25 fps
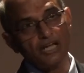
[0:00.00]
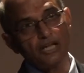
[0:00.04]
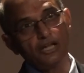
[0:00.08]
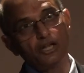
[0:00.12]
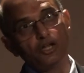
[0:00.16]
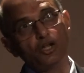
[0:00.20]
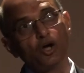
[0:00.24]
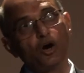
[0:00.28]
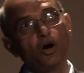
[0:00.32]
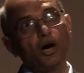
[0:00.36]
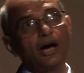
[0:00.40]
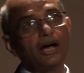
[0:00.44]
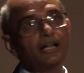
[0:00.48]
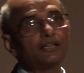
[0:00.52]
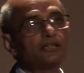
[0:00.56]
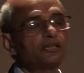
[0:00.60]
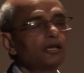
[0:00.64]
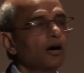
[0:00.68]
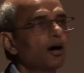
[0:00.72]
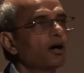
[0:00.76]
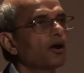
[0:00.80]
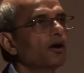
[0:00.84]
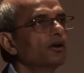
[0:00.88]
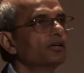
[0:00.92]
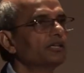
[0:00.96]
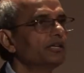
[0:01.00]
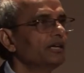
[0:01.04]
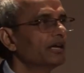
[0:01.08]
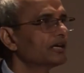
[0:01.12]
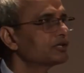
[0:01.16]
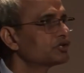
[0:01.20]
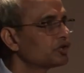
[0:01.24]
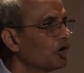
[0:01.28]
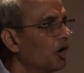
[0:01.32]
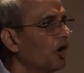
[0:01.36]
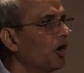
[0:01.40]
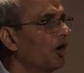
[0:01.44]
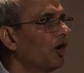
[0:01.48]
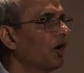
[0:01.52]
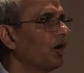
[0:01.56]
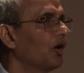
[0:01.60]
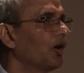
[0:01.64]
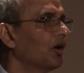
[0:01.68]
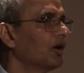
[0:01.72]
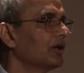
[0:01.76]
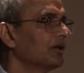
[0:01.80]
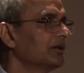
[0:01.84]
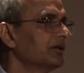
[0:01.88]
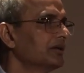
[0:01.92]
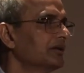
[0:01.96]
no authority at
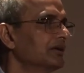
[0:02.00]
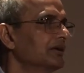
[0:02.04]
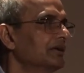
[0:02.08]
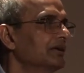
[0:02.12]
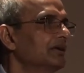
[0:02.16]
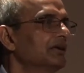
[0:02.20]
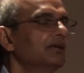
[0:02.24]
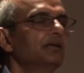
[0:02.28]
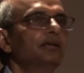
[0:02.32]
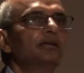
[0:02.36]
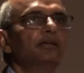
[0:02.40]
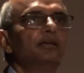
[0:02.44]
all